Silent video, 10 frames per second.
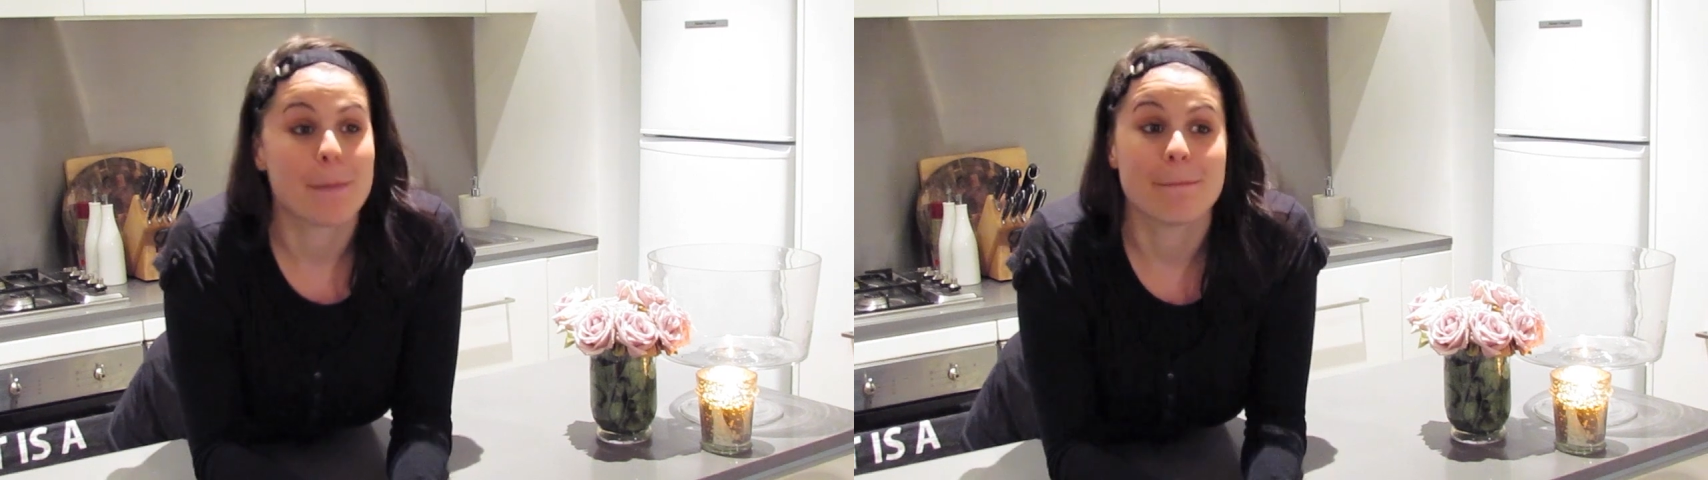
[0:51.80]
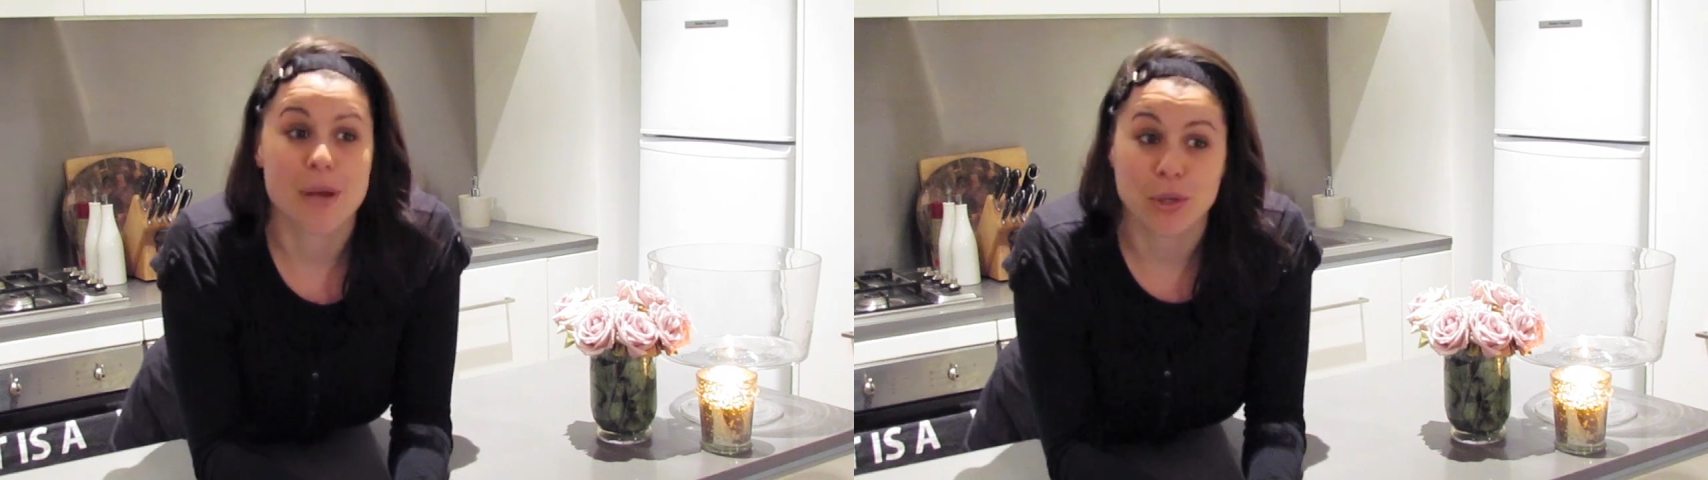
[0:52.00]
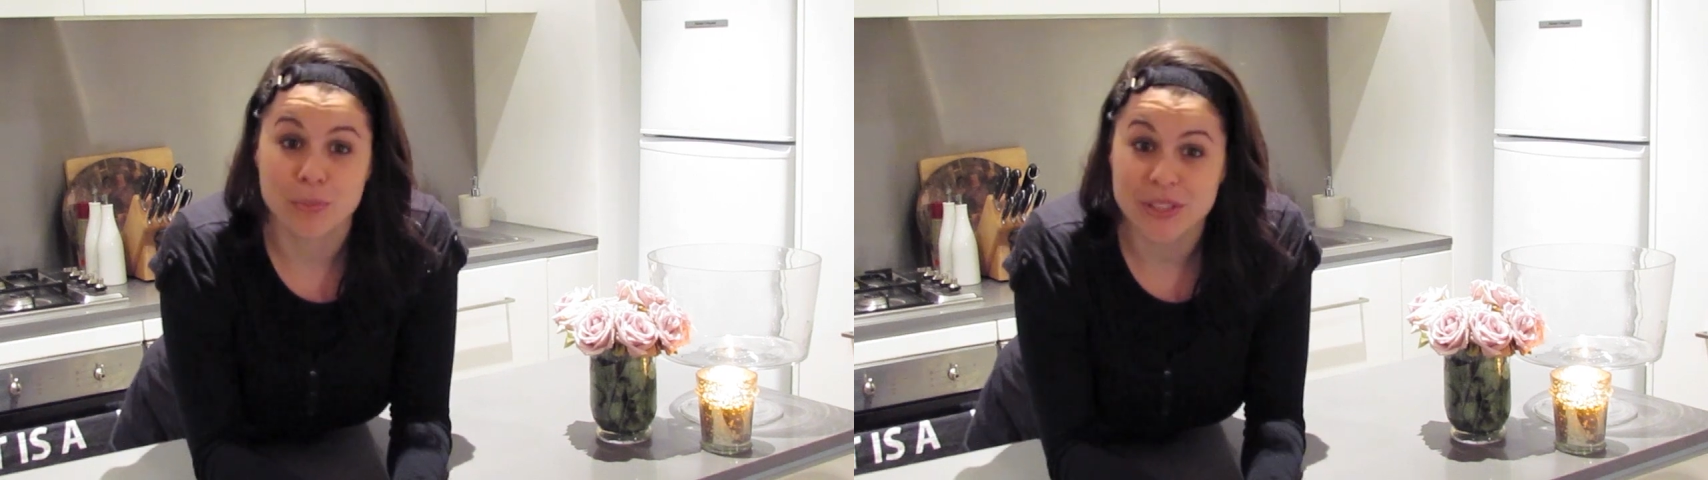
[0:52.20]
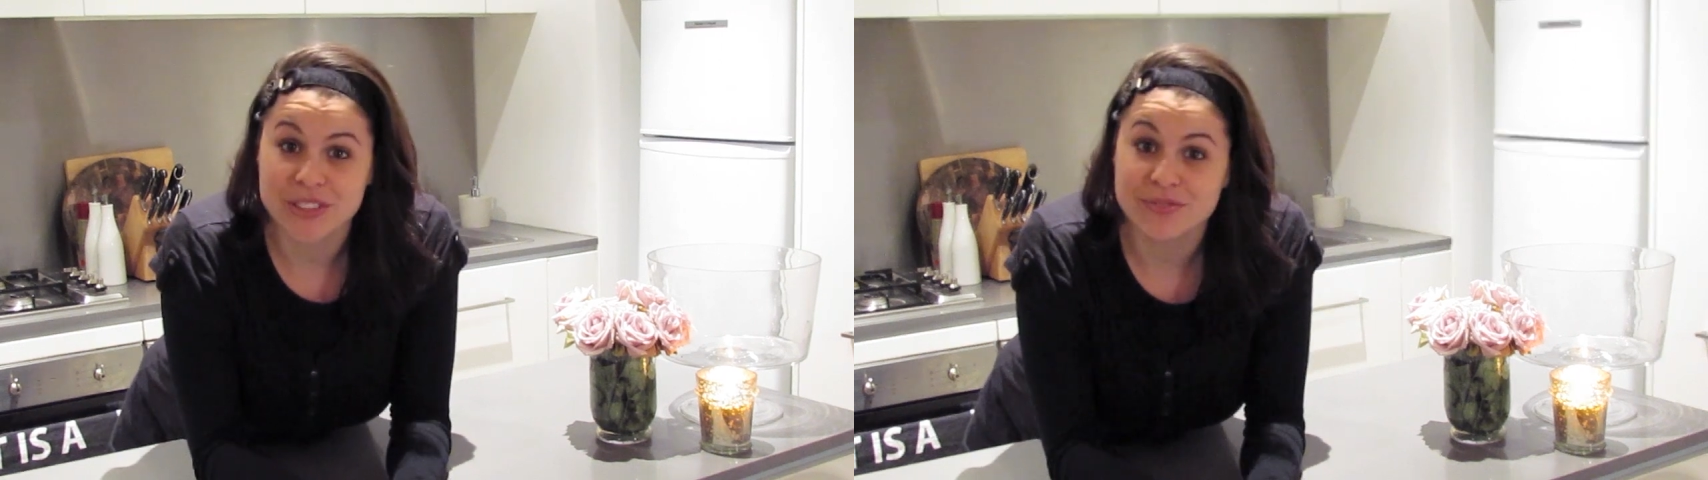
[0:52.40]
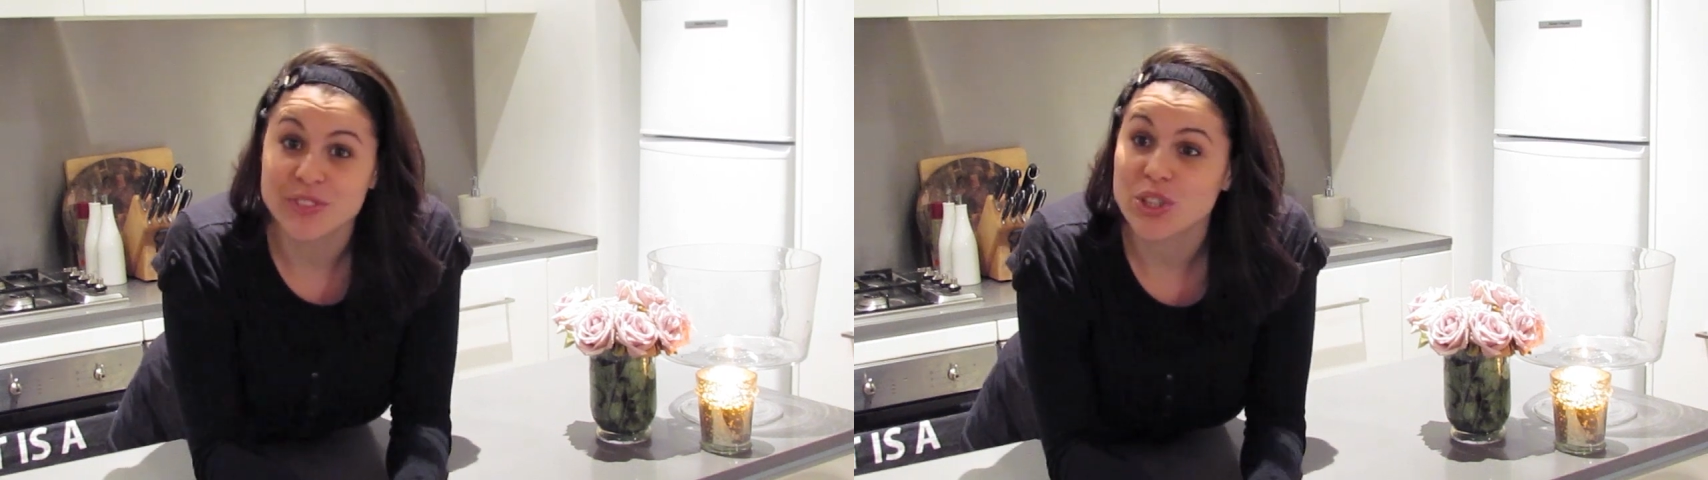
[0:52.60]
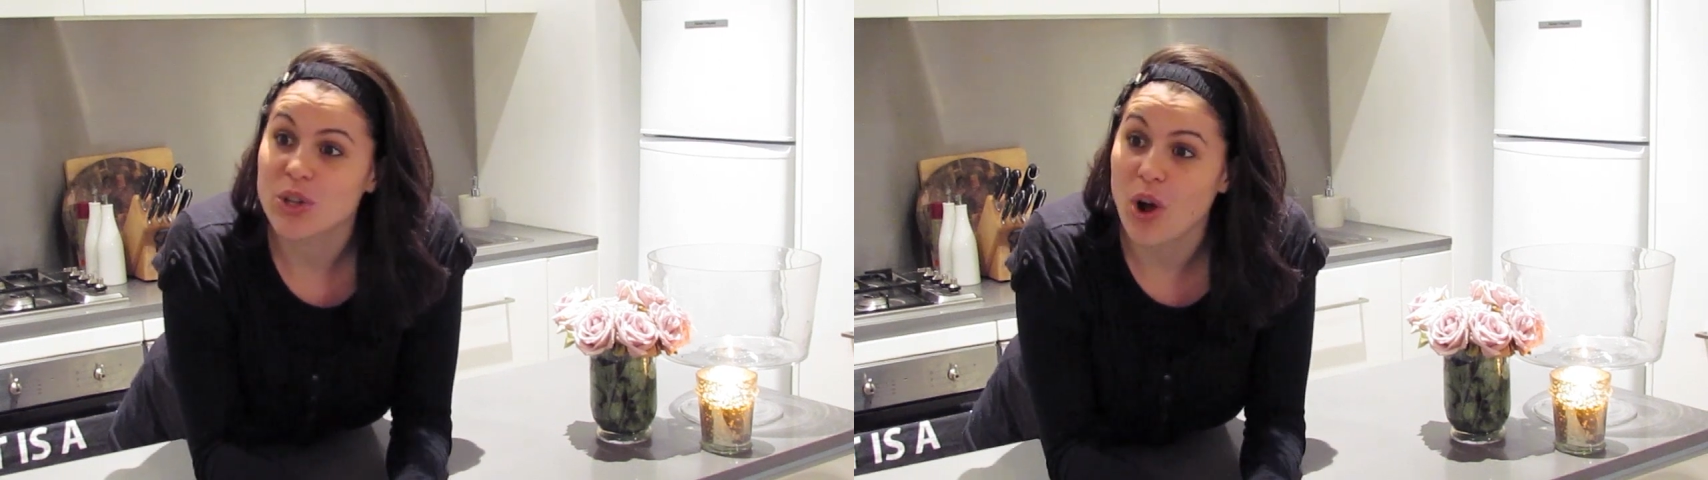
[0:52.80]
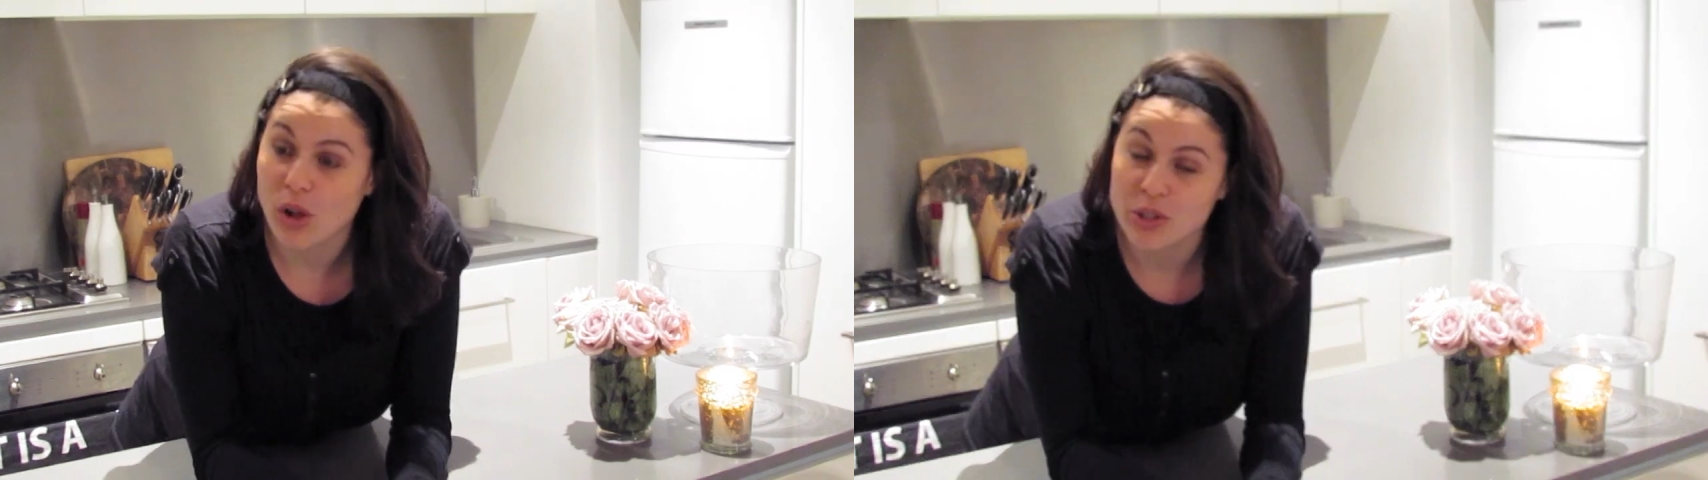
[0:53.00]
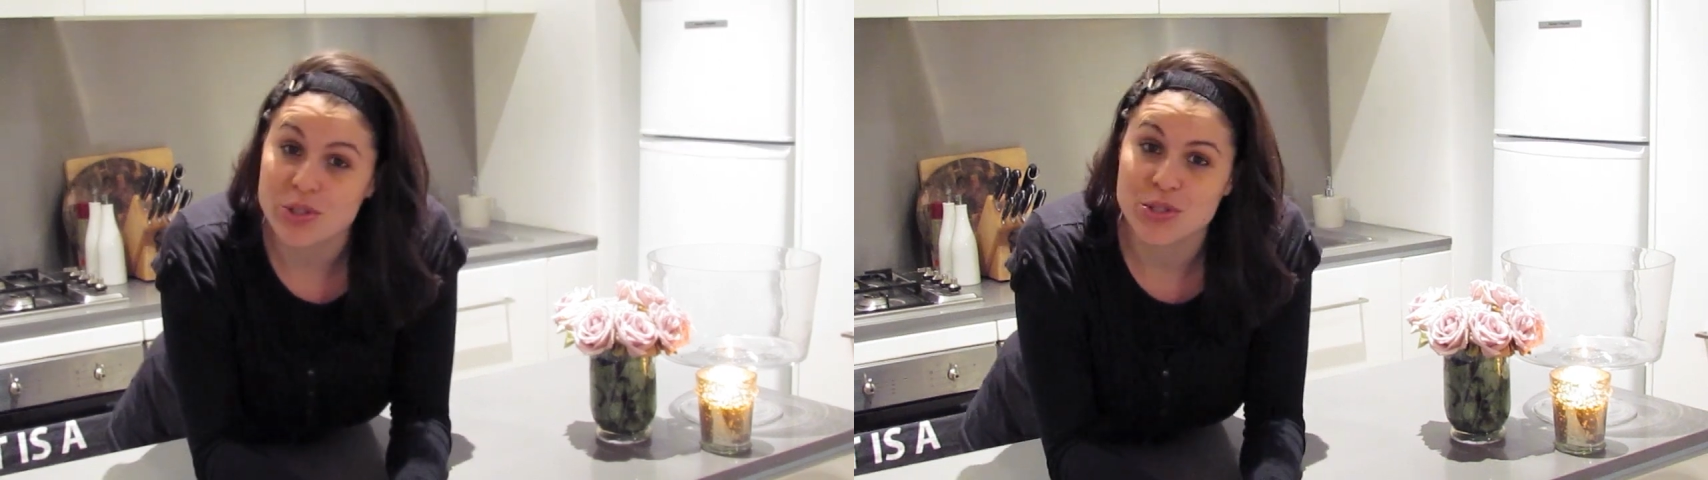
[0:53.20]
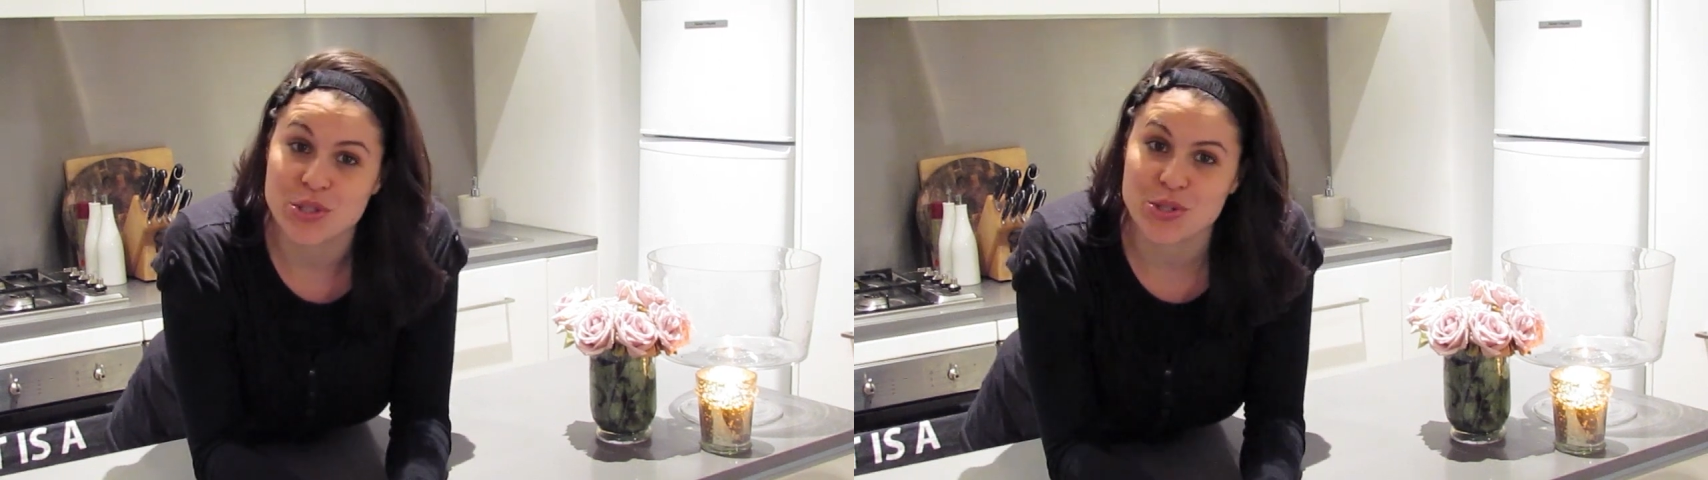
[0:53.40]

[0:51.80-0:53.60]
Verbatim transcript: Melbourne Collins